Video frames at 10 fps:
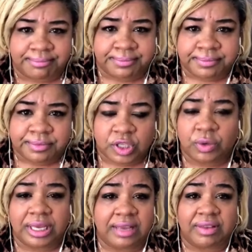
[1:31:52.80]
you can
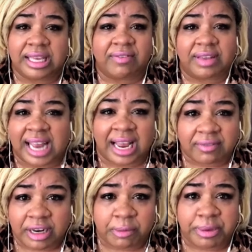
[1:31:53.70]
even give an
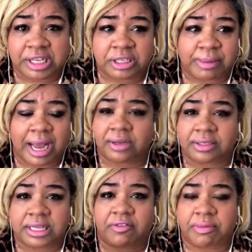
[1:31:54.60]
elevator pitch about
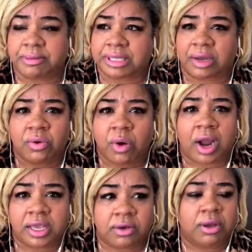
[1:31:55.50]
yourself and people say who are
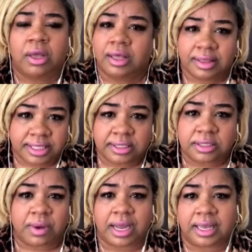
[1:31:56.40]
you this is who
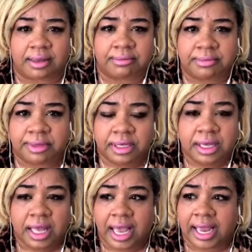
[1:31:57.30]
i am
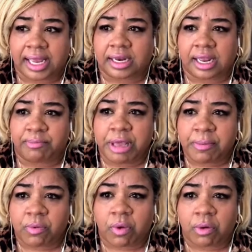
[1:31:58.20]
and mm-hmm. and people
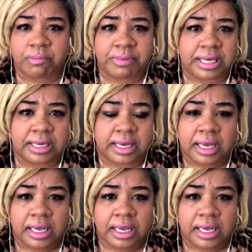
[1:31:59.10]
won't be you